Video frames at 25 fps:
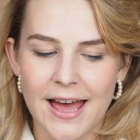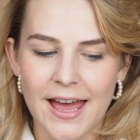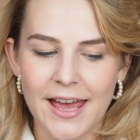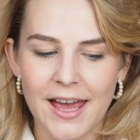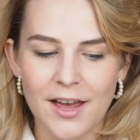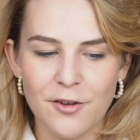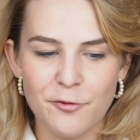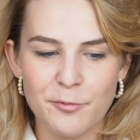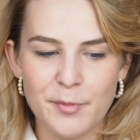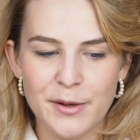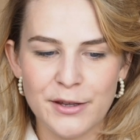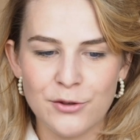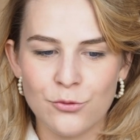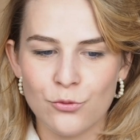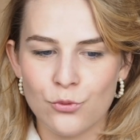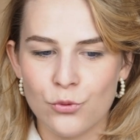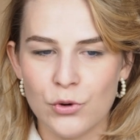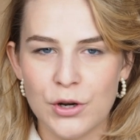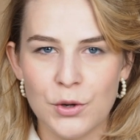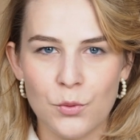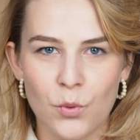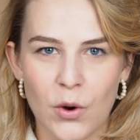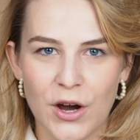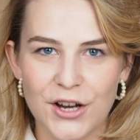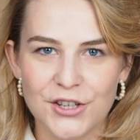I have been
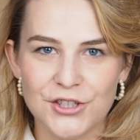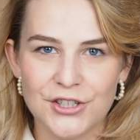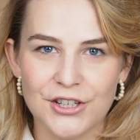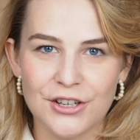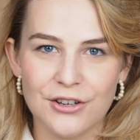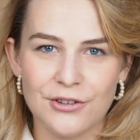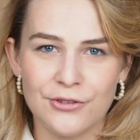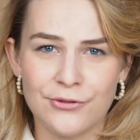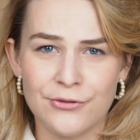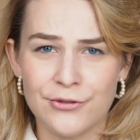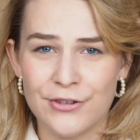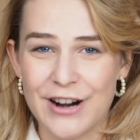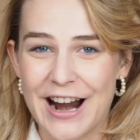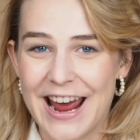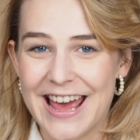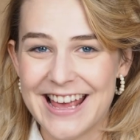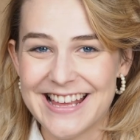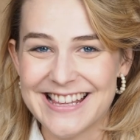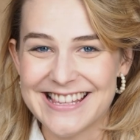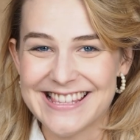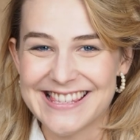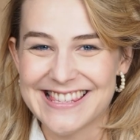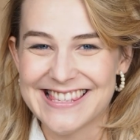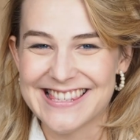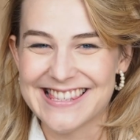rewatching
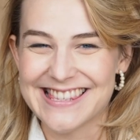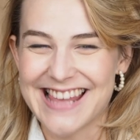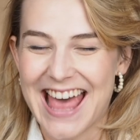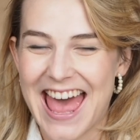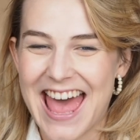Friends,